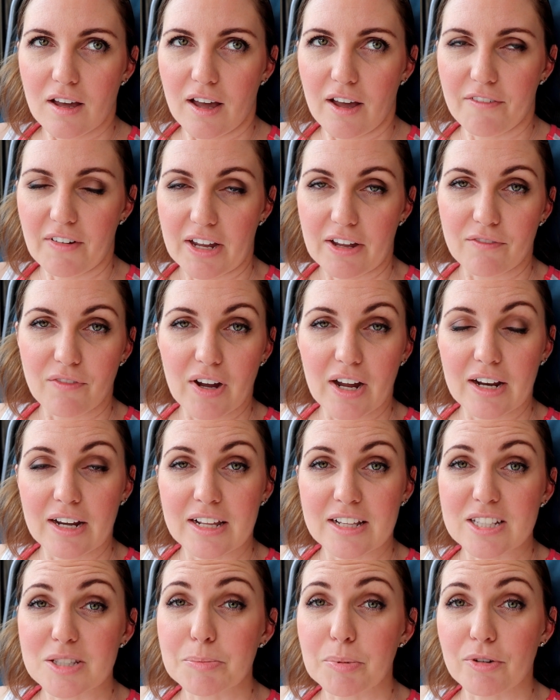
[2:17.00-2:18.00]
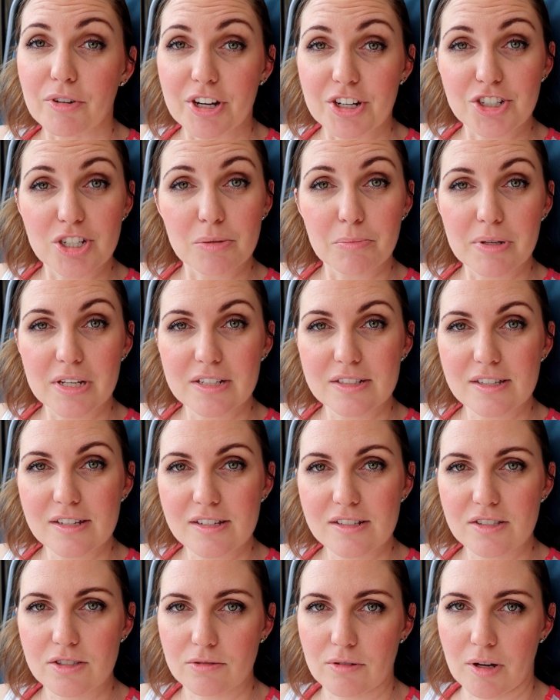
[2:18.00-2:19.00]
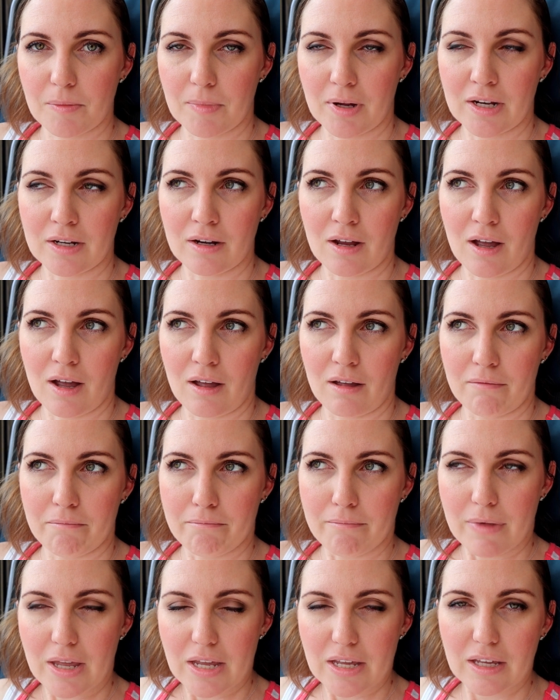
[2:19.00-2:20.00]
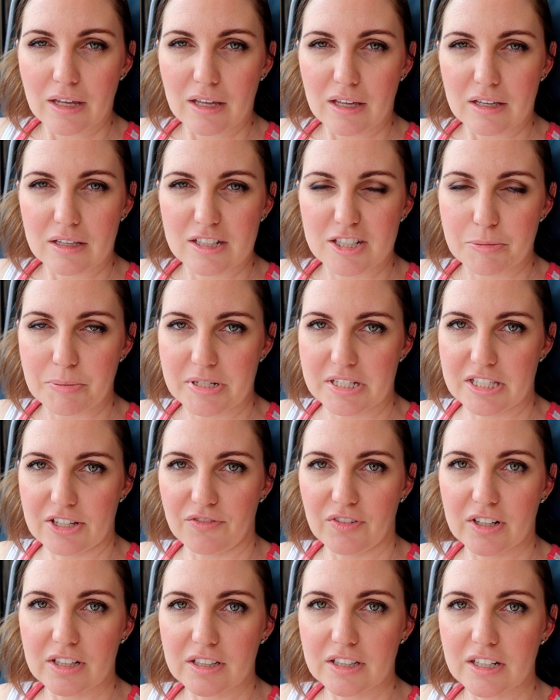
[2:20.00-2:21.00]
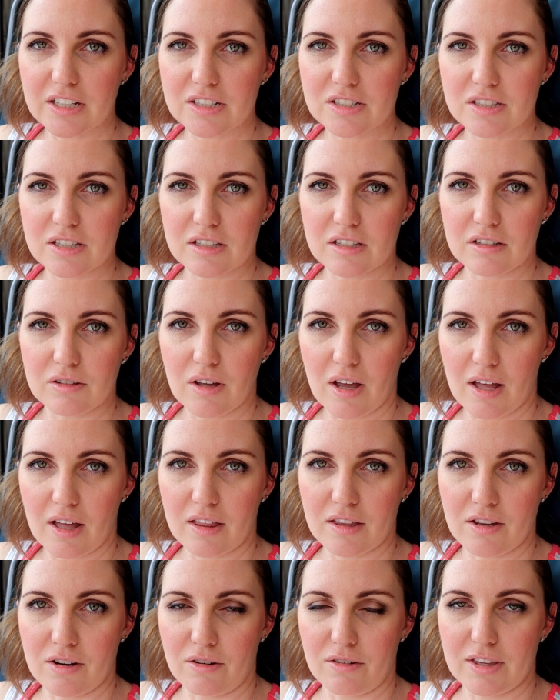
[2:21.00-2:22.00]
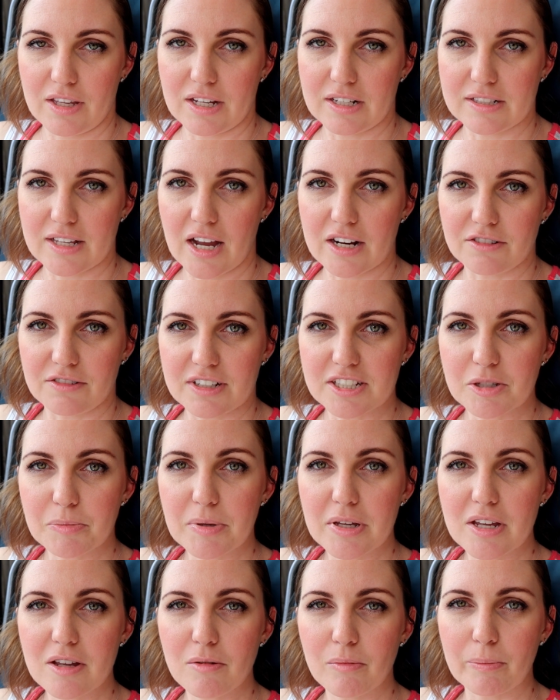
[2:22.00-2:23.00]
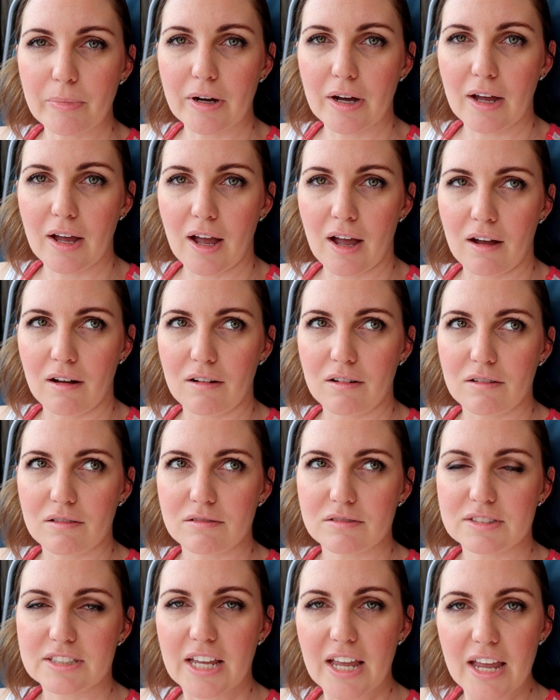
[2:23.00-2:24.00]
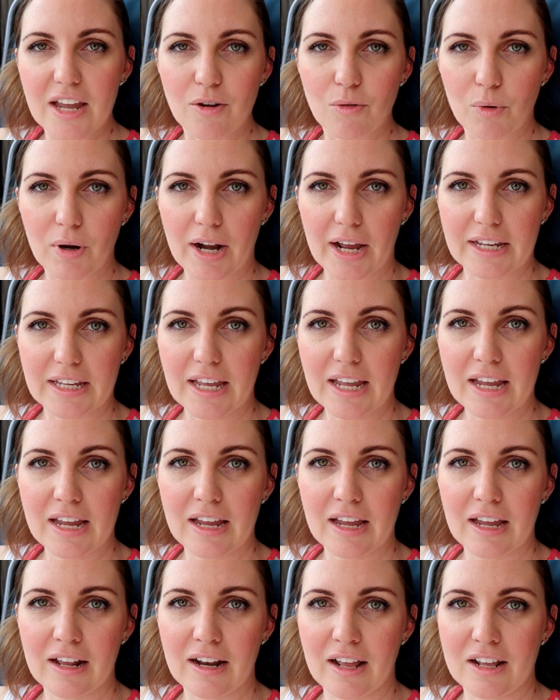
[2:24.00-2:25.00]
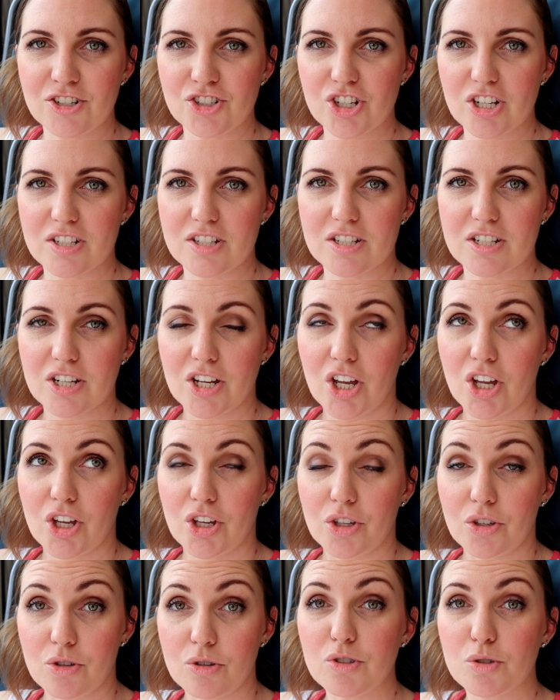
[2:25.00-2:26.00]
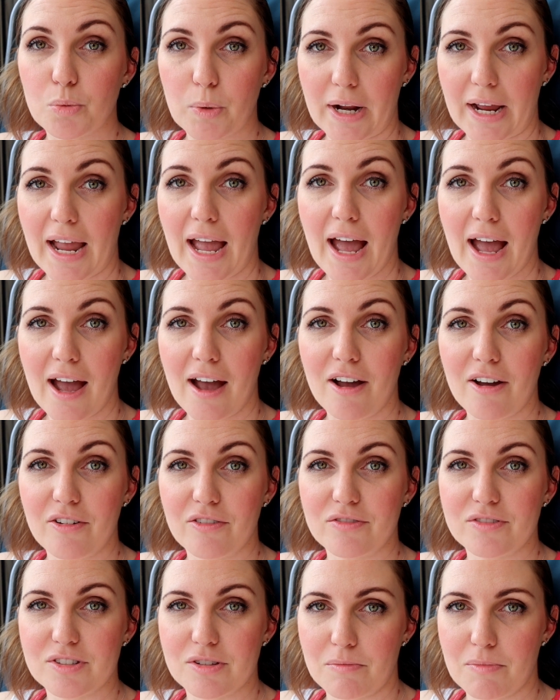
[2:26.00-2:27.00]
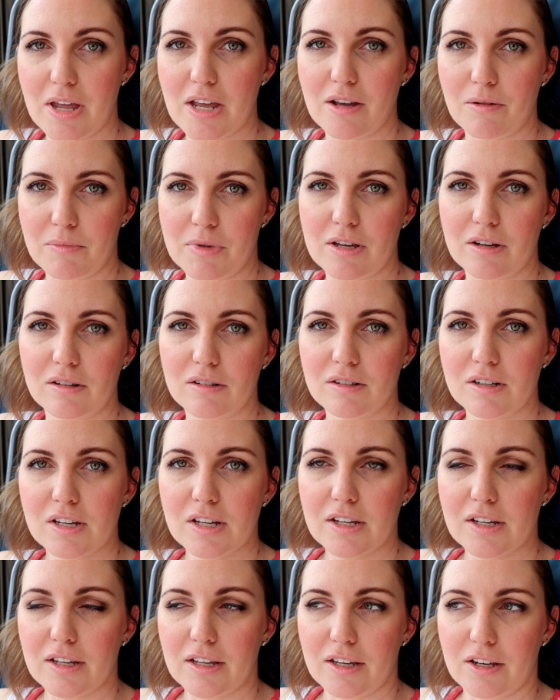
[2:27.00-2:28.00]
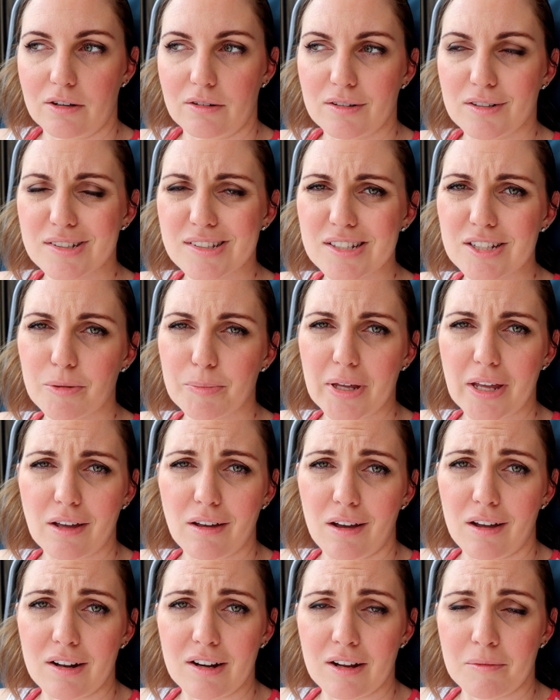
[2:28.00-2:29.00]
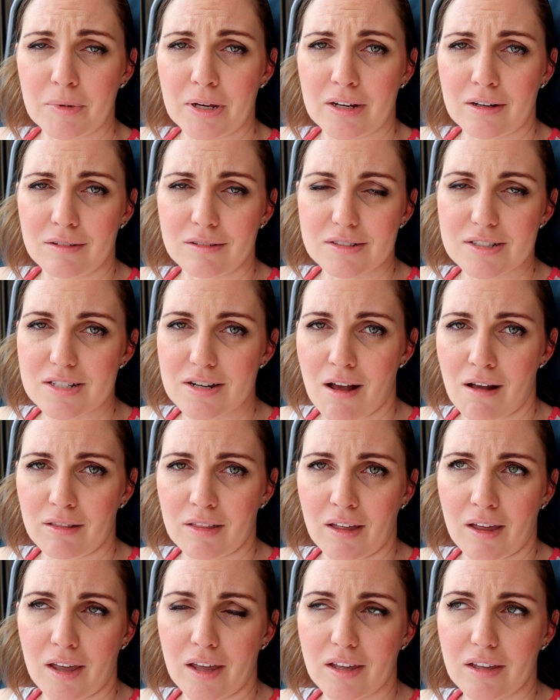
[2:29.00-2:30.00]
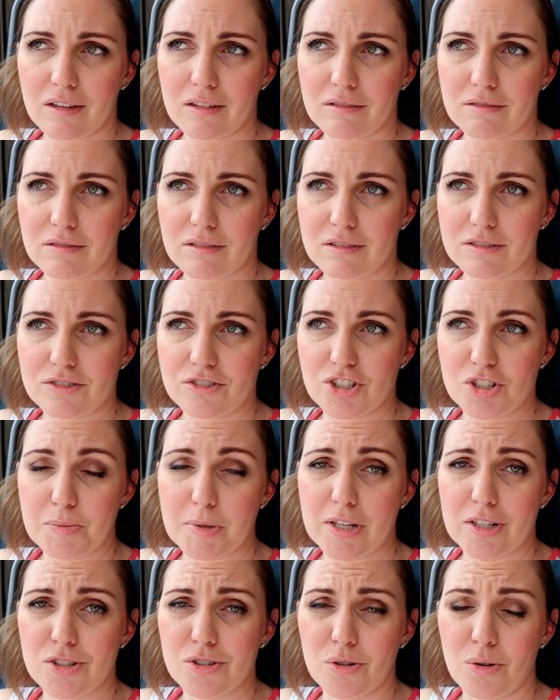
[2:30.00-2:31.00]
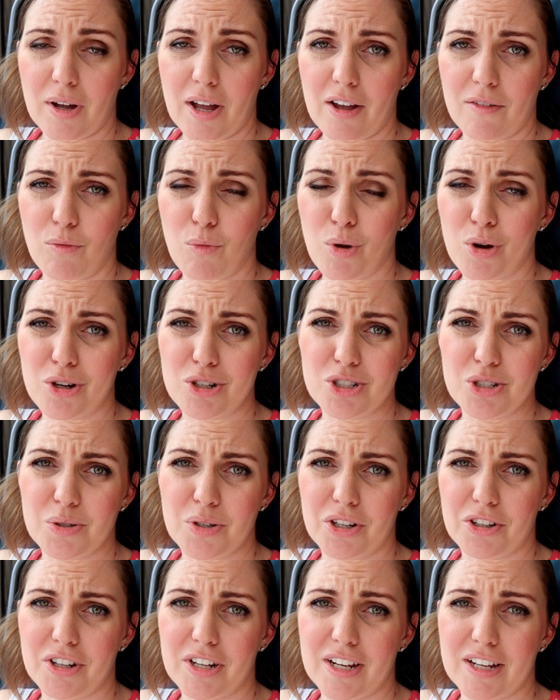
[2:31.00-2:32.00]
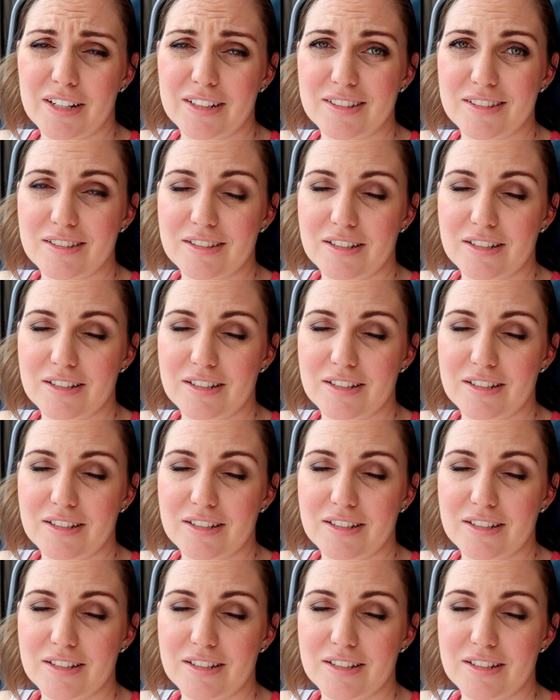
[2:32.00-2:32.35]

if I can find inspiration pieces. So I might not make it specifically to, the exact recipe, but I'll take what I can and just use what I have to make a meal. It'll still be good. I mean, it's not like just because you don't have one or two ingredients,